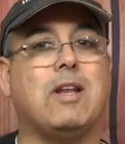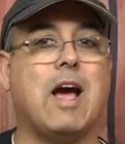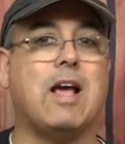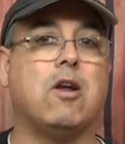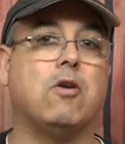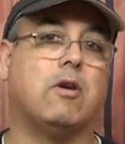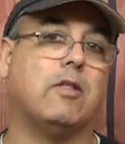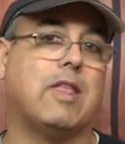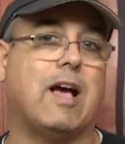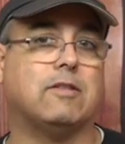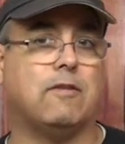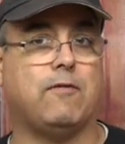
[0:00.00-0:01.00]
900 and
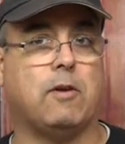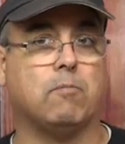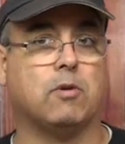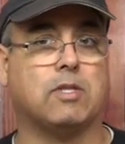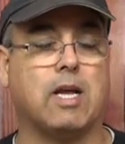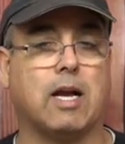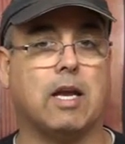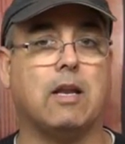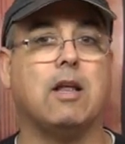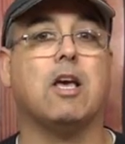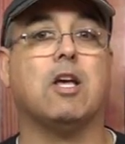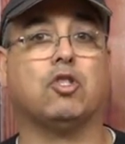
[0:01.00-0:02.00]
1,000 feet per
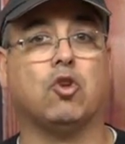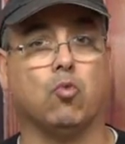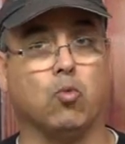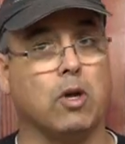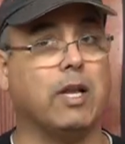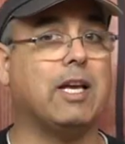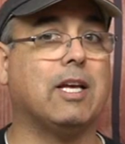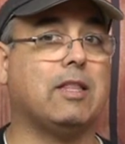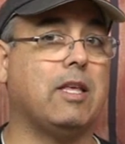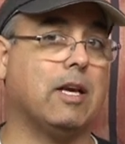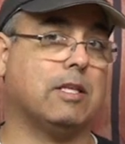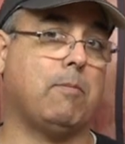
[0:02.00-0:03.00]
second to really get
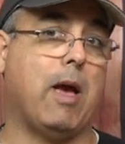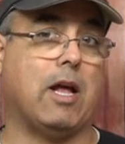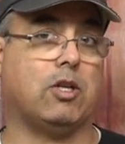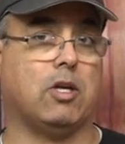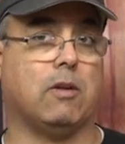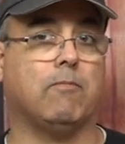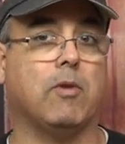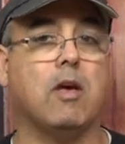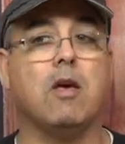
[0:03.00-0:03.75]
the expansion.